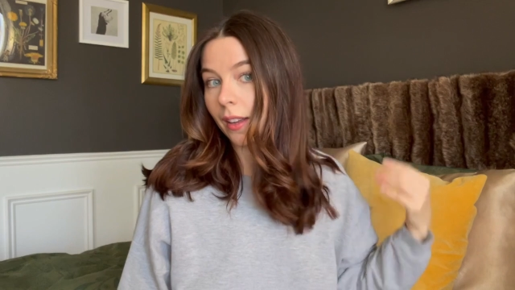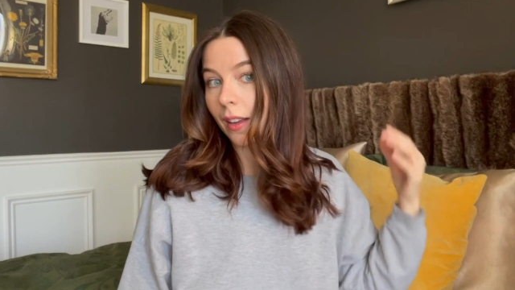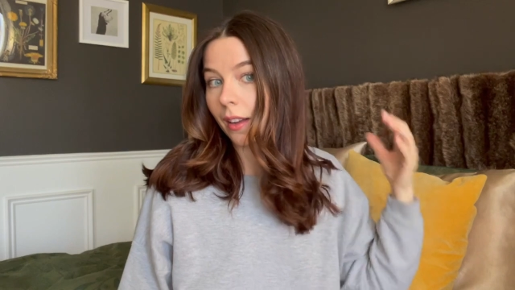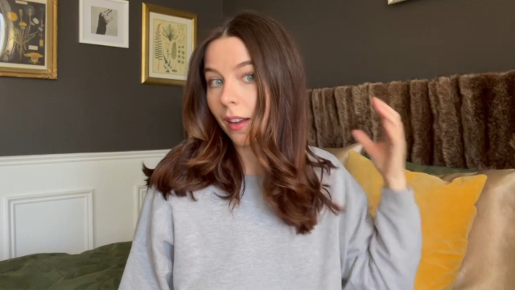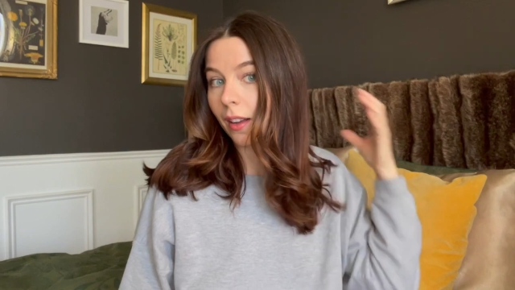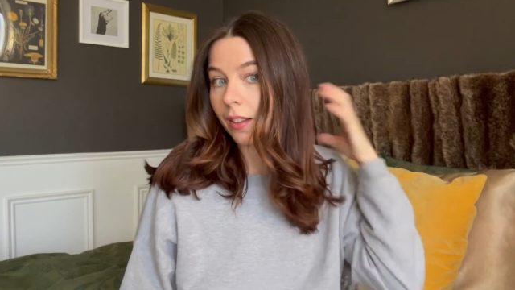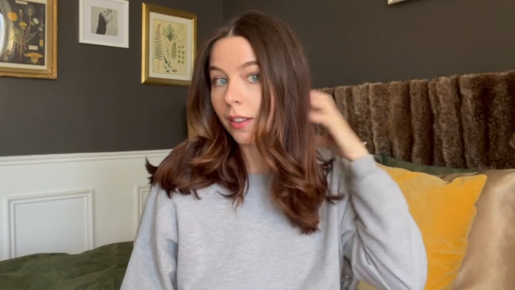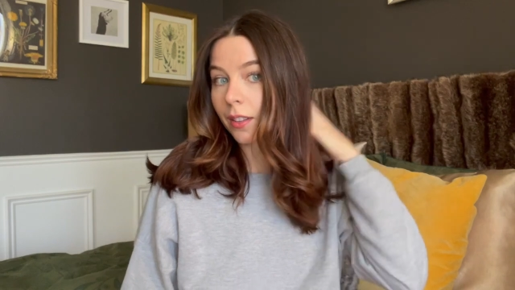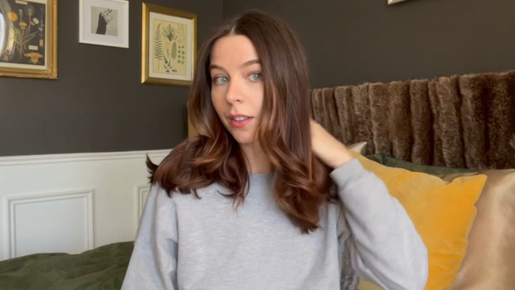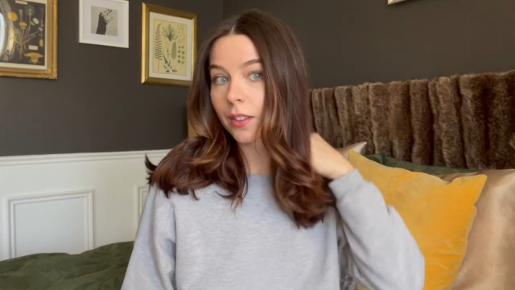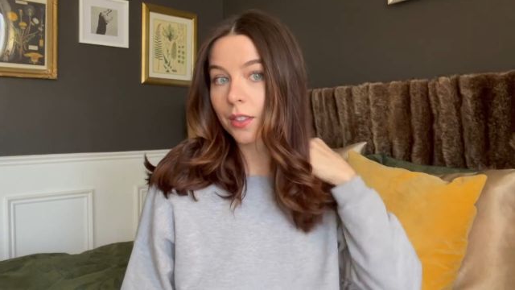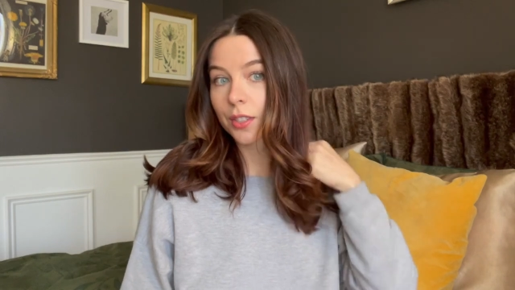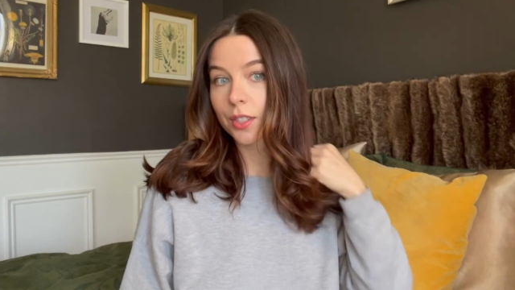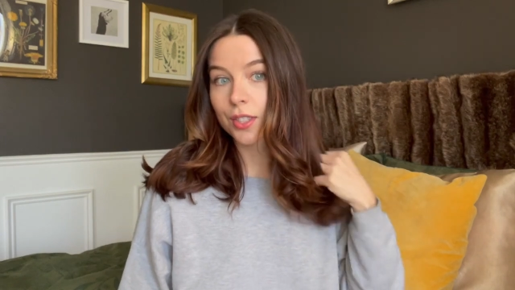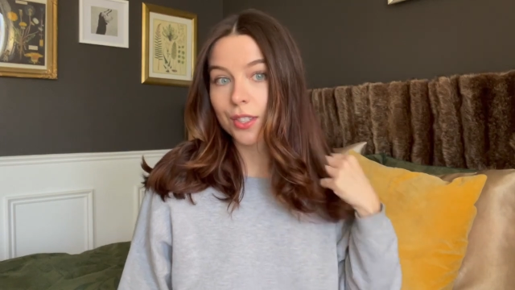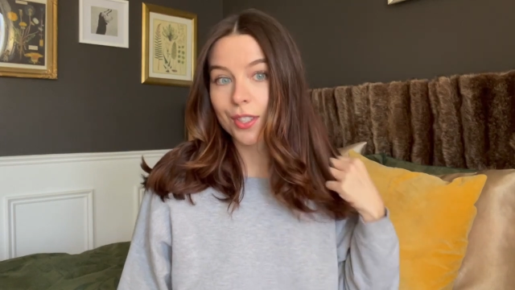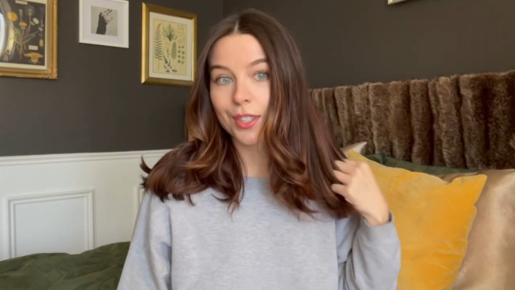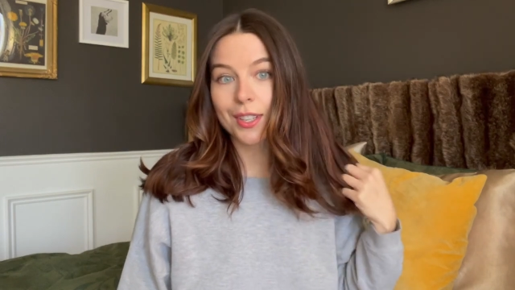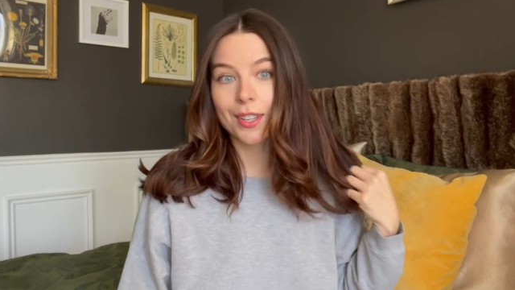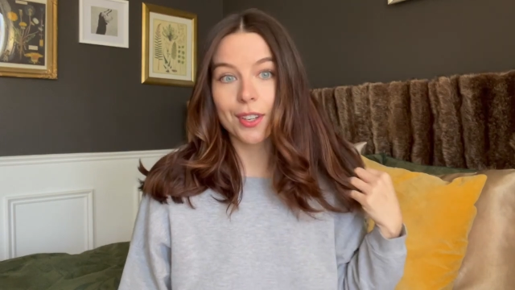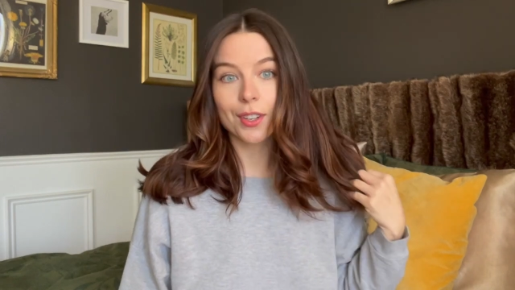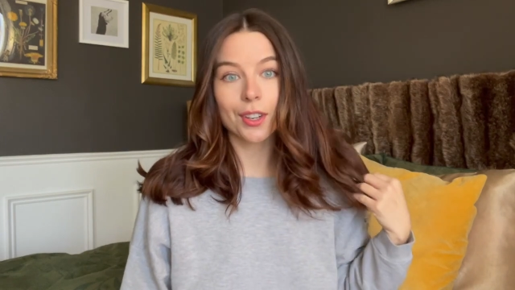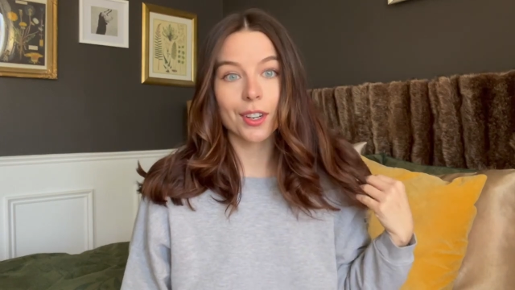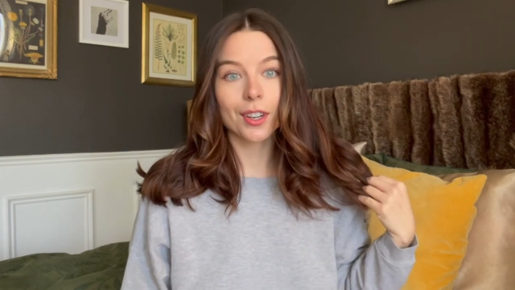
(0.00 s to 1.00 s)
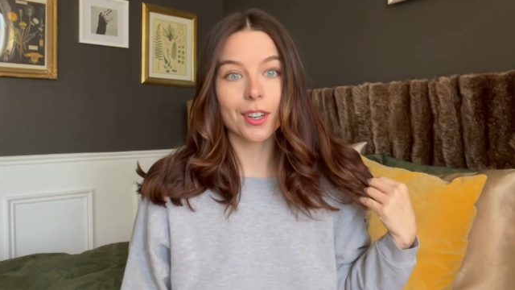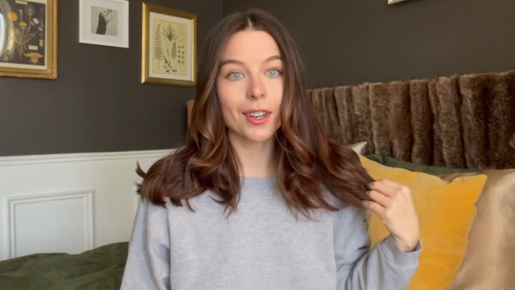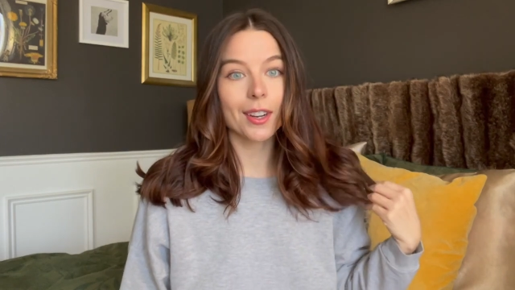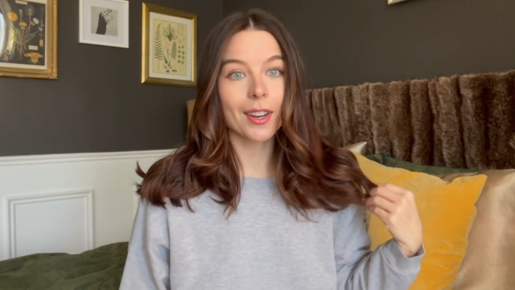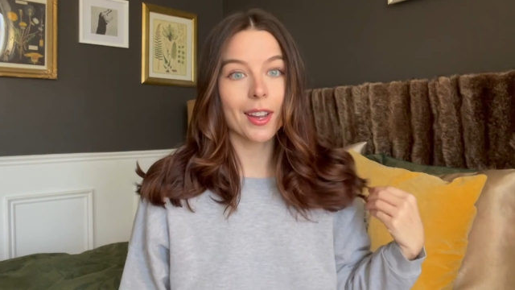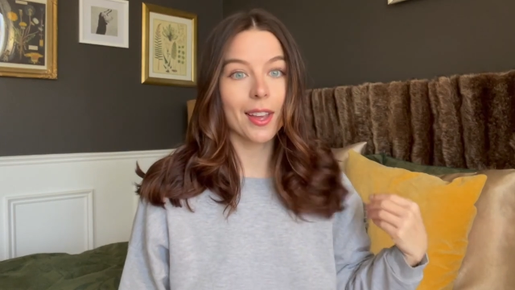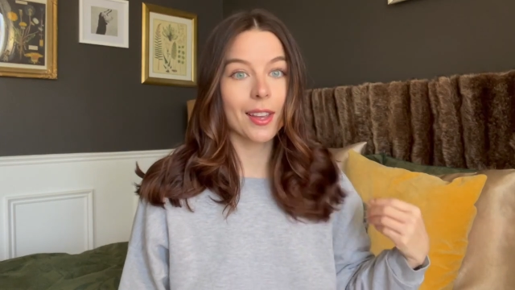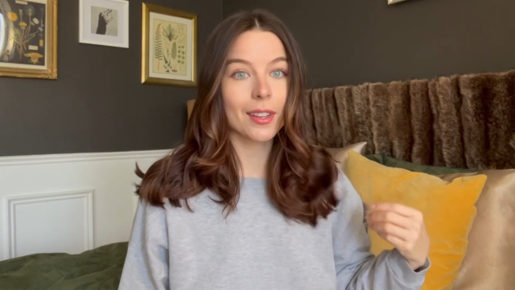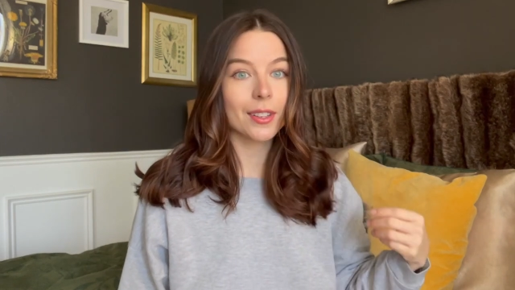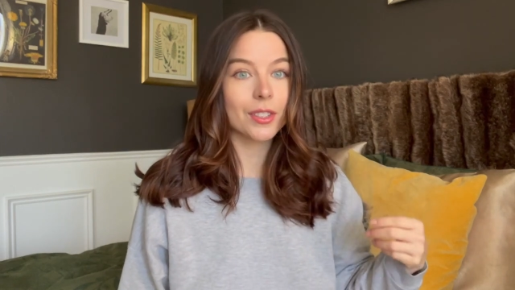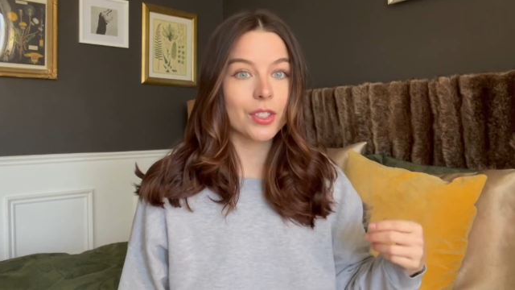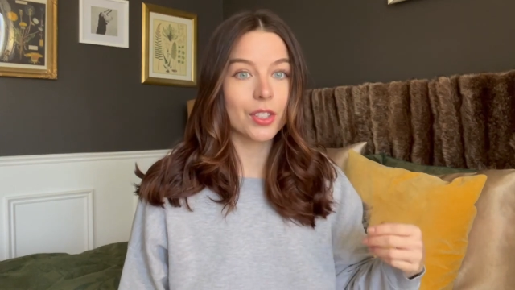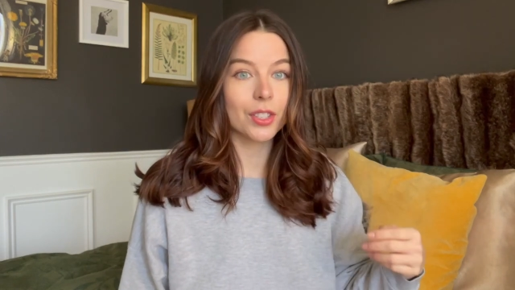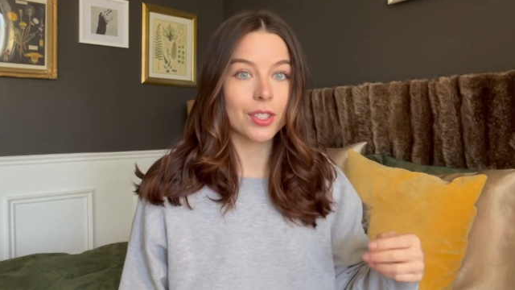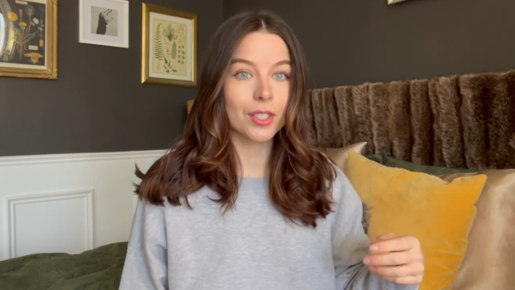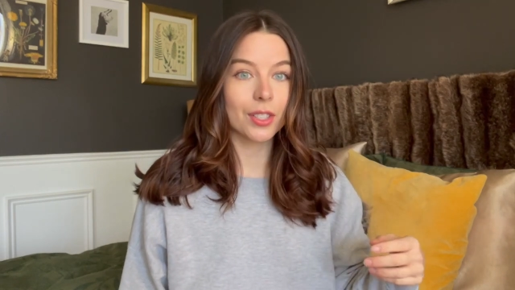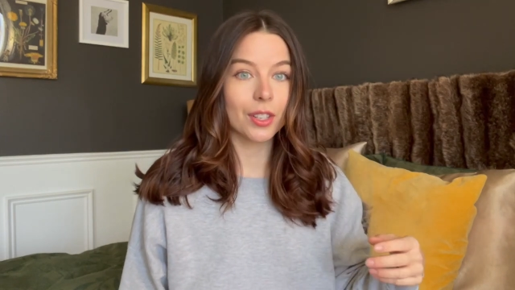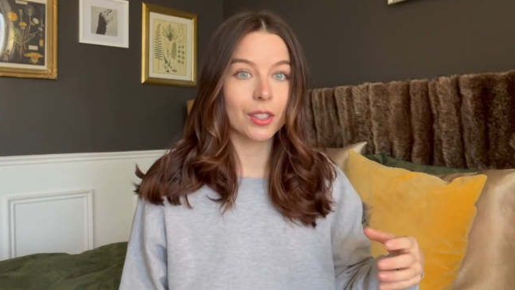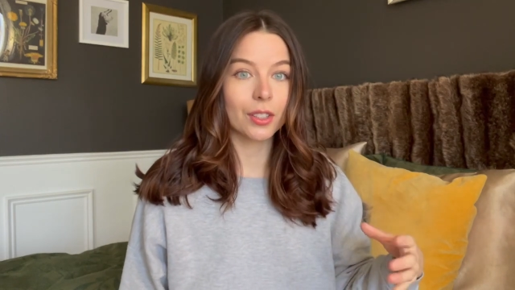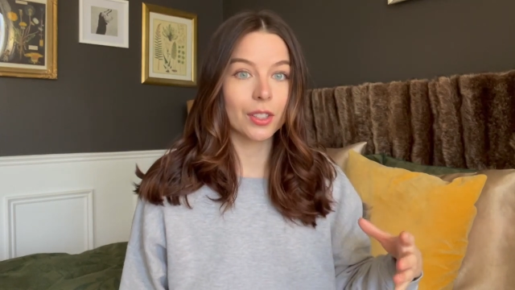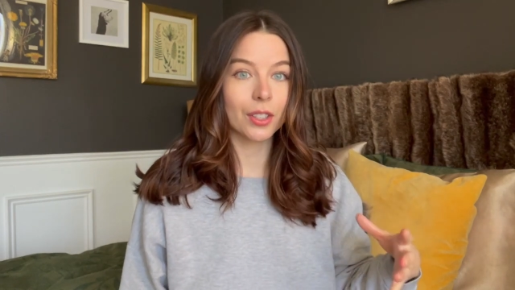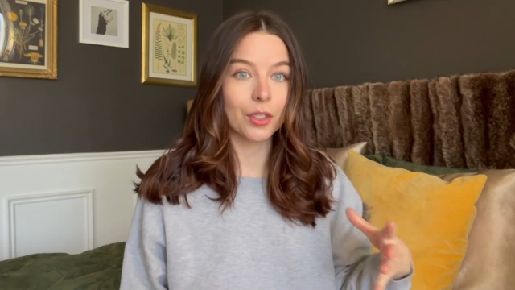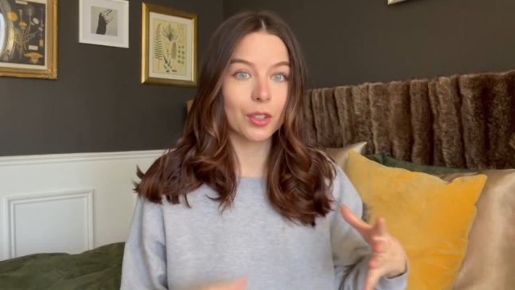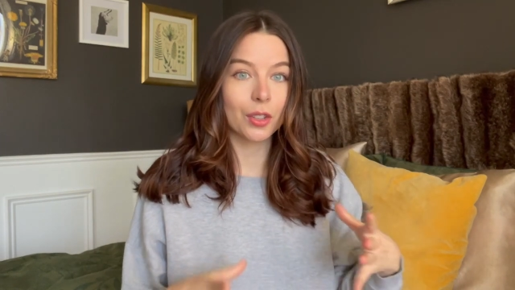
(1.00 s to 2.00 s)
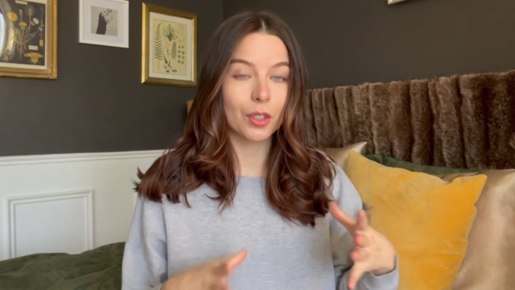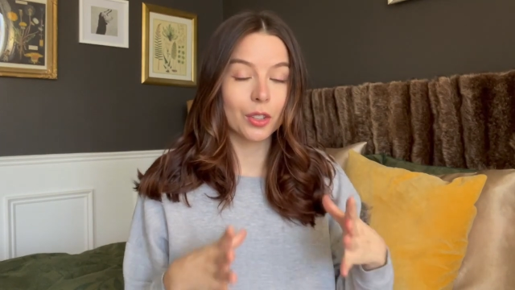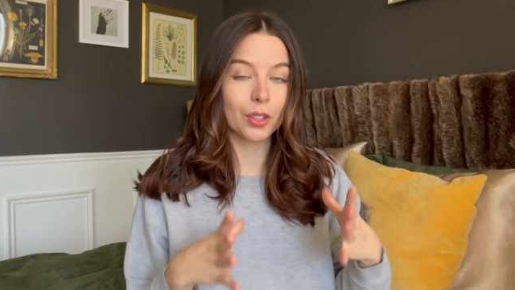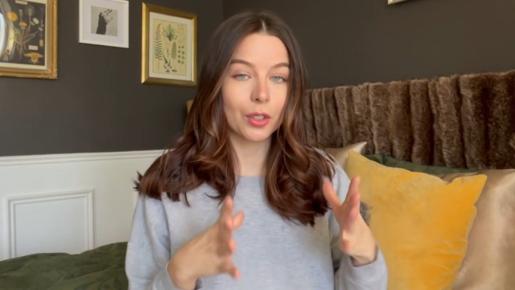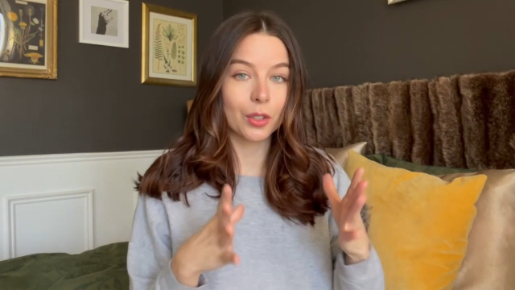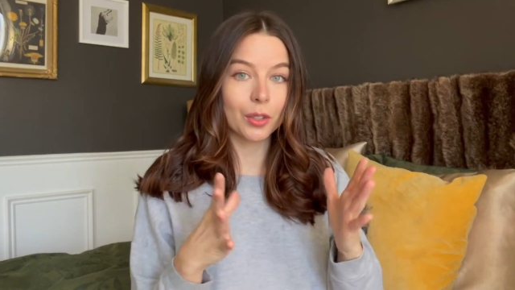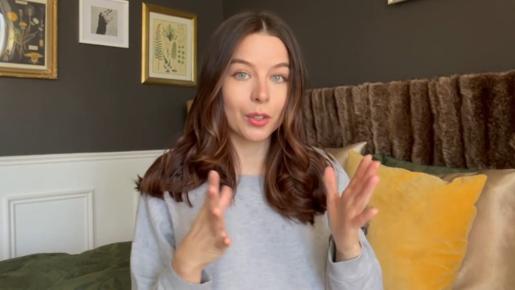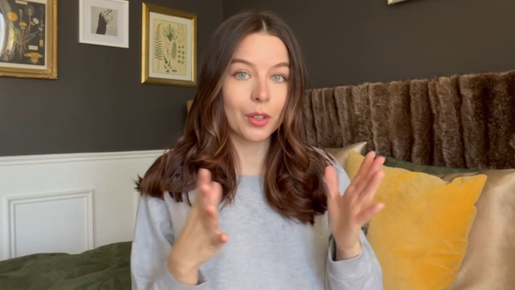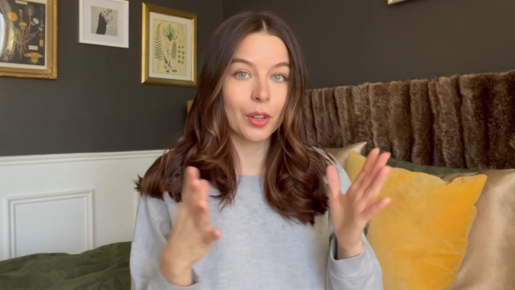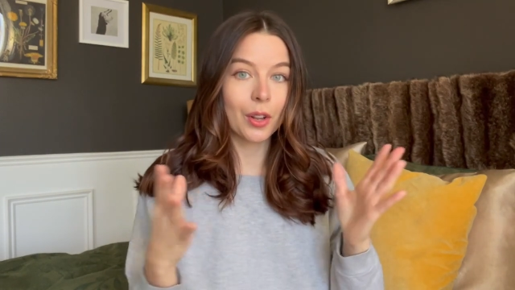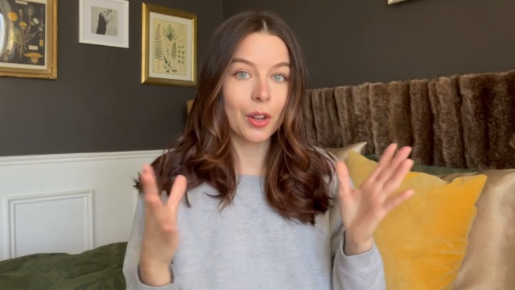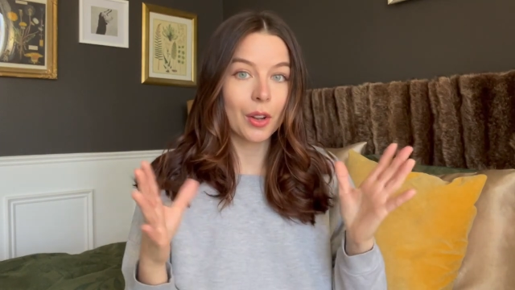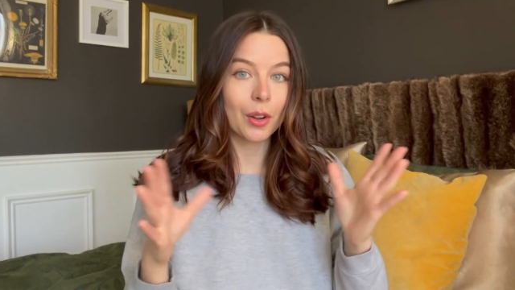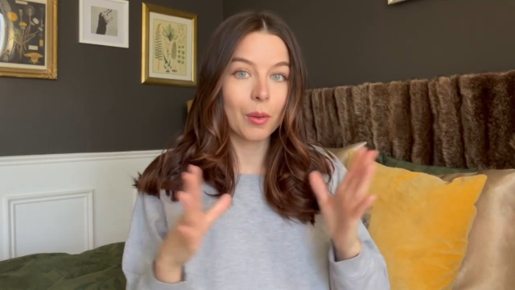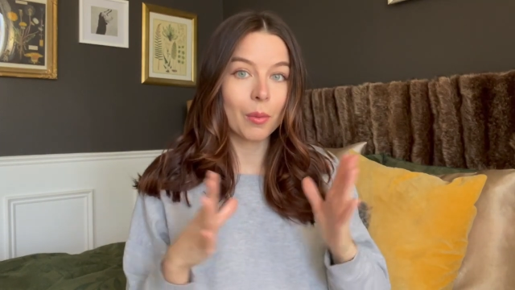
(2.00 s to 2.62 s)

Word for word: A little sleeker and just a little